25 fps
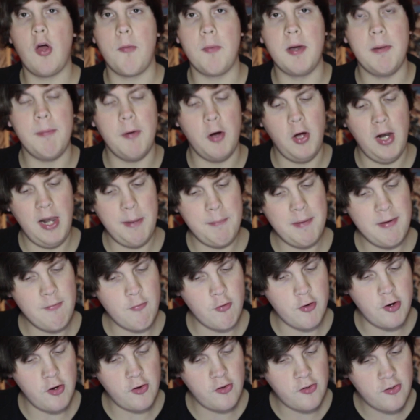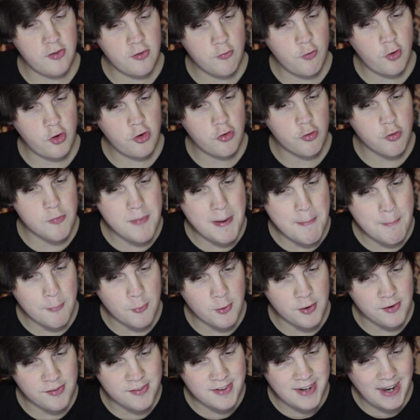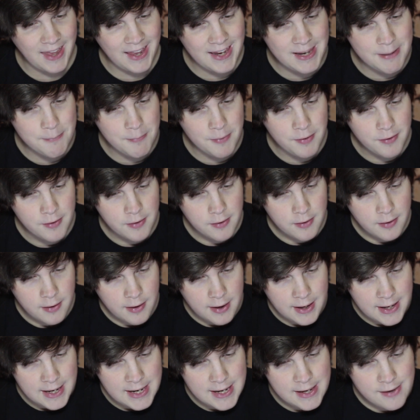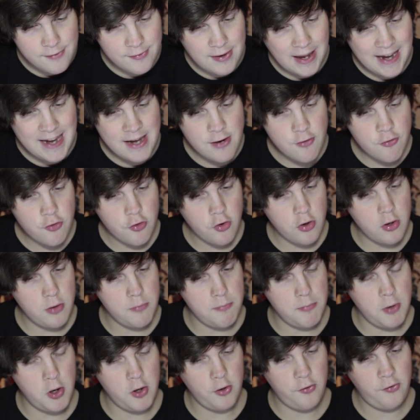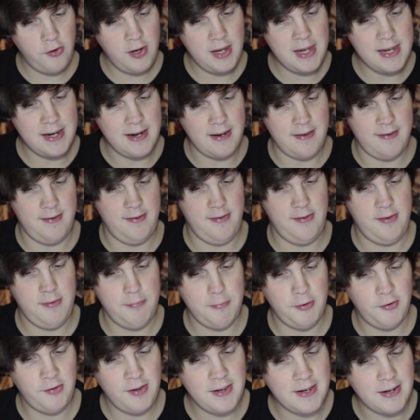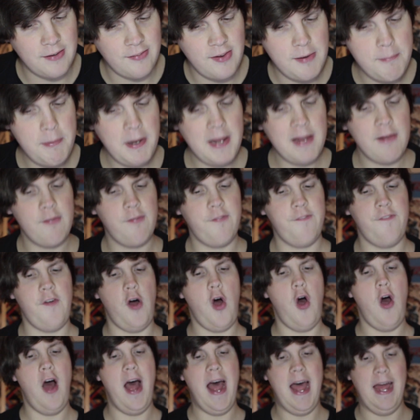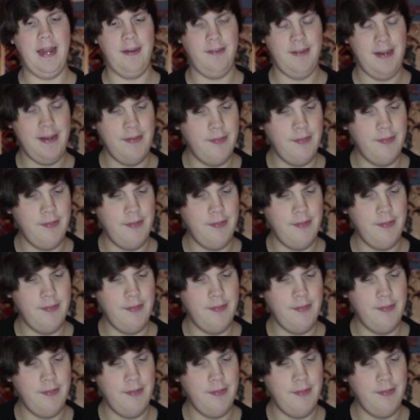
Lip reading: the comedy part, let me just remember his name, is Adrian Martinez. He plays Farhad